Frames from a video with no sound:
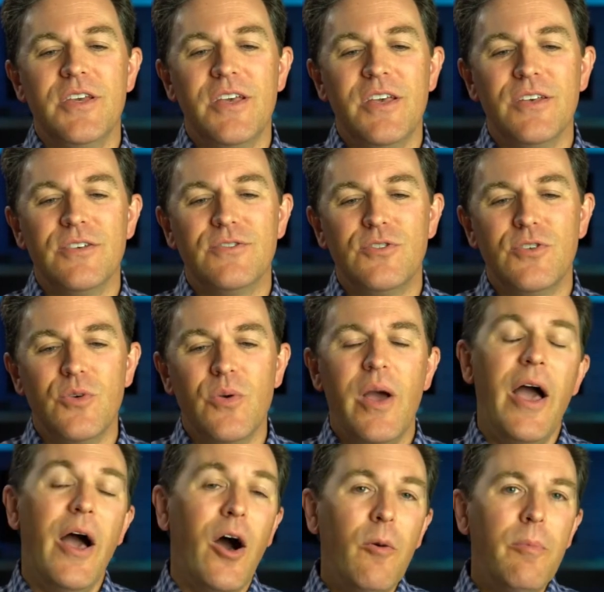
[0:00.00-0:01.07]
is to
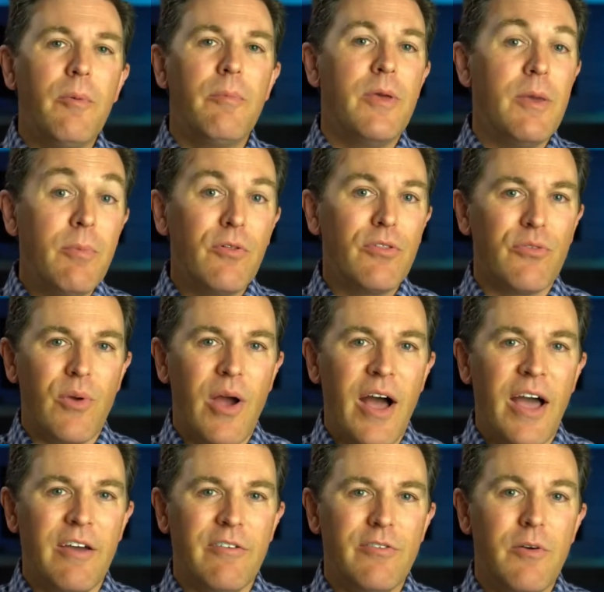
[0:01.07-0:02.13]
help people
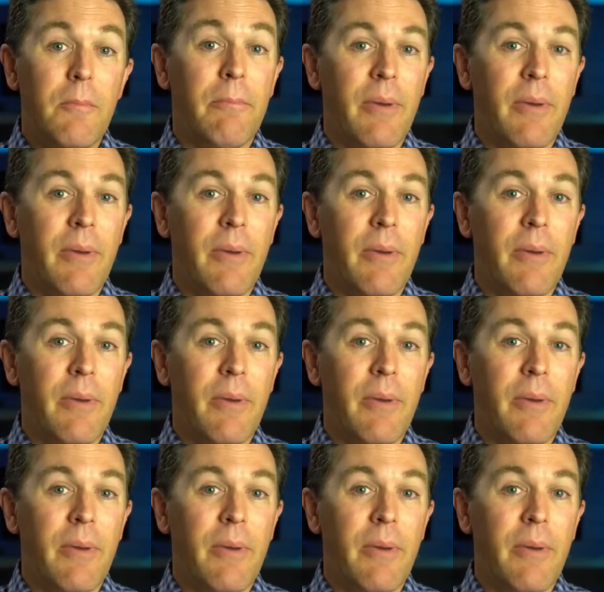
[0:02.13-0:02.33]
thrive